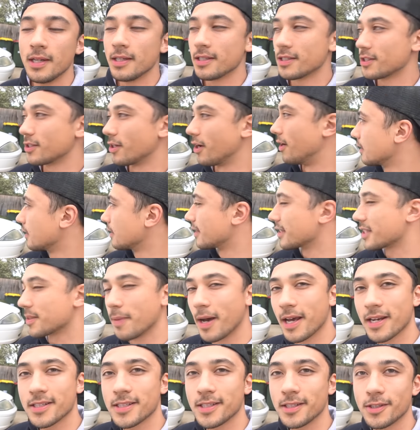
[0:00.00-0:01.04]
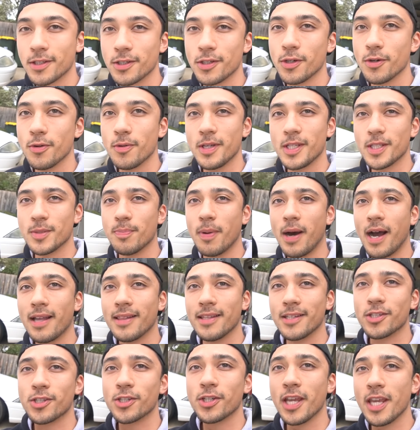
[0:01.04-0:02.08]
So the smartest thing to do is buy
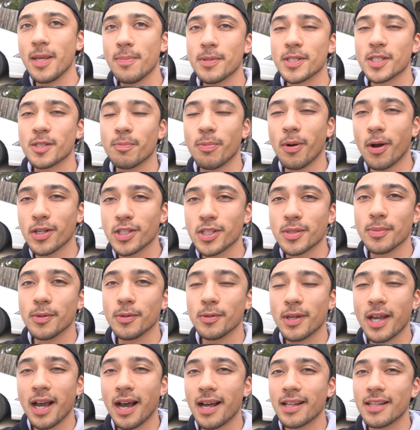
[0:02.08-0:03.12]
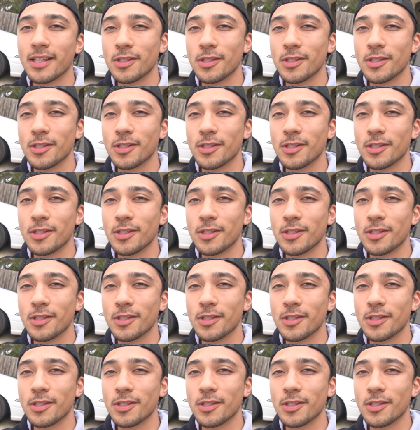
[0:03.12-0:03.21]
the cheapest possible car